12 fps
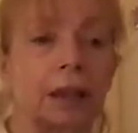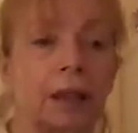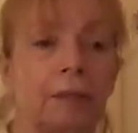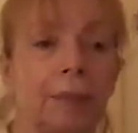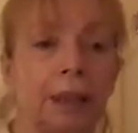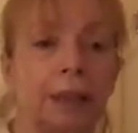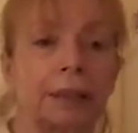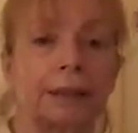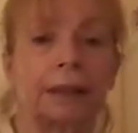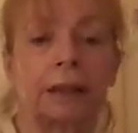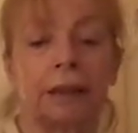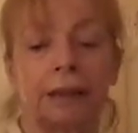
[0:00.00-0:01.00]
a
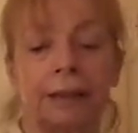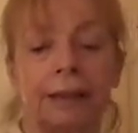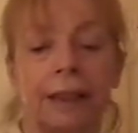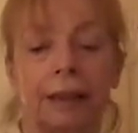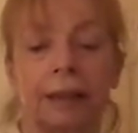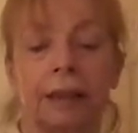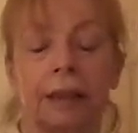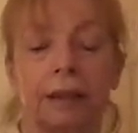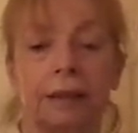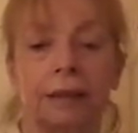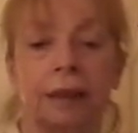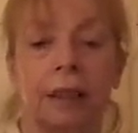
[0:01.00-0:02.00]
person said
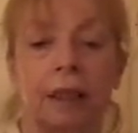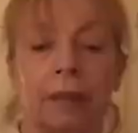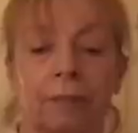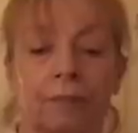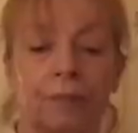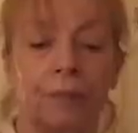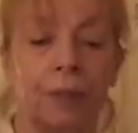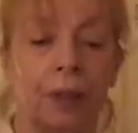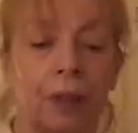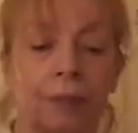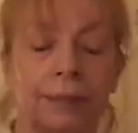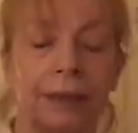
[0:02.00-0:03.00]
that
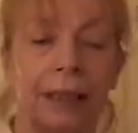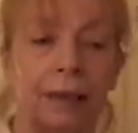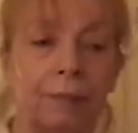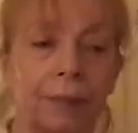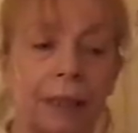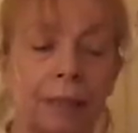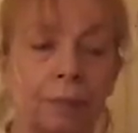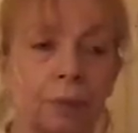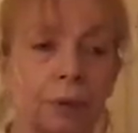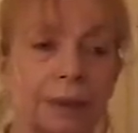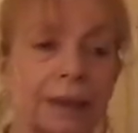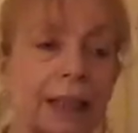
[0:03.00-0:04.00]
I'm telling
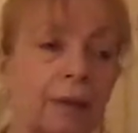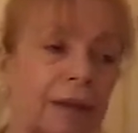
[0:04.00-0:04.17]
people to go